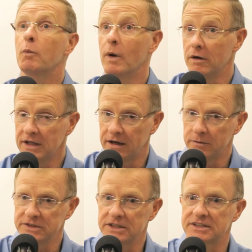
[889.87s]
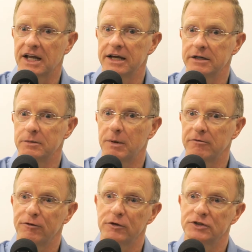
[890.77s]
well, I was assigned my
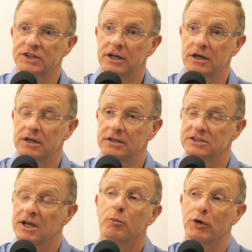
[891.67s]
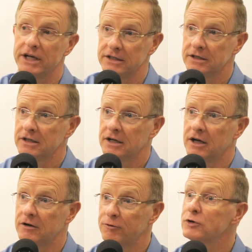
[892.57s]
first uh, submarine
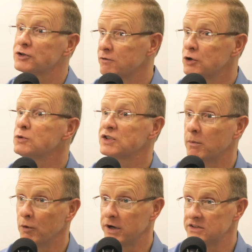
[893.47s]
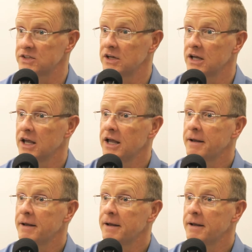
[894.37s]
uh, first of two submarines in South